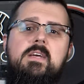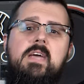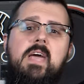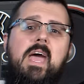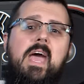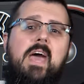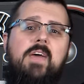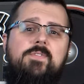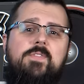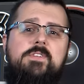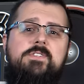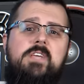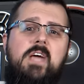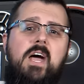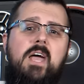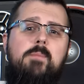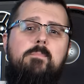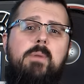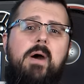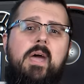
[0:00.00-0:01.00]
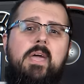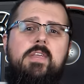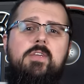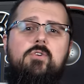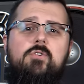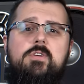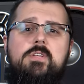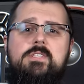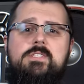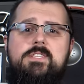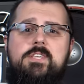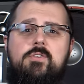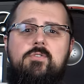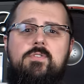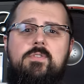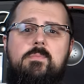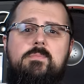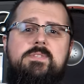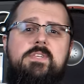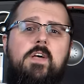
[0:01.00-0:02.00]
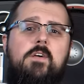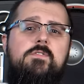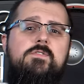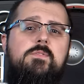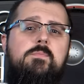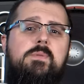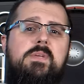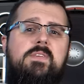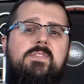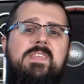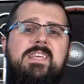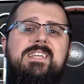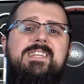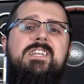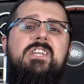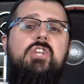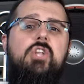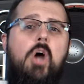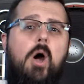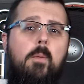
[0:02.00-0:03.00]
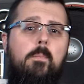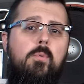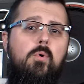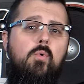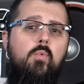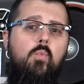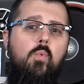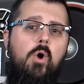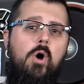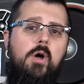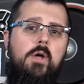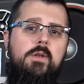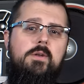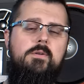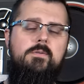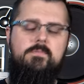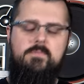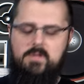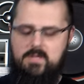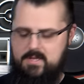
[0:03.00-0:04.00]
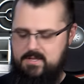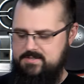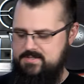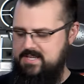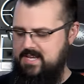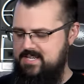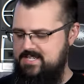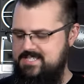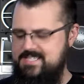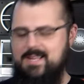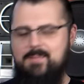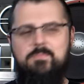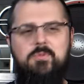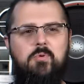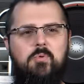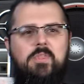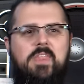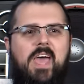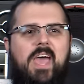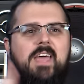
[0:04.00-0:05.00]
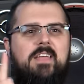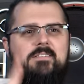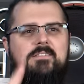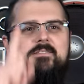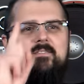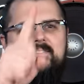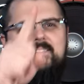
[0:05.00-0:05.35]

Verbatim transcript: At the time, Pioneer considered themselves to be the #1. I just gotta stop doing that.